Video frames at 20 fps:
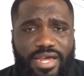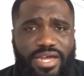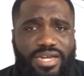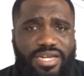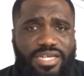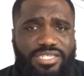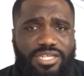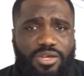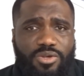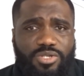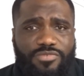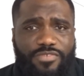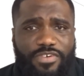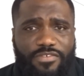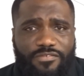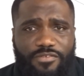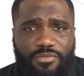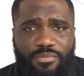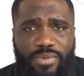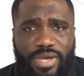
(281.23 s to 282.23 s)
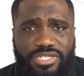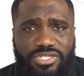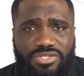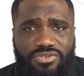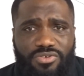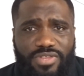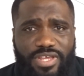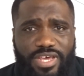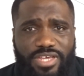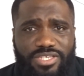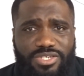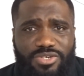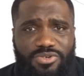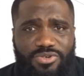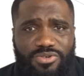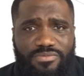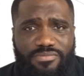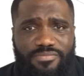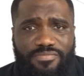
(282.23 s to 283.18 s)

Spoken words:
There's loads of information on there too.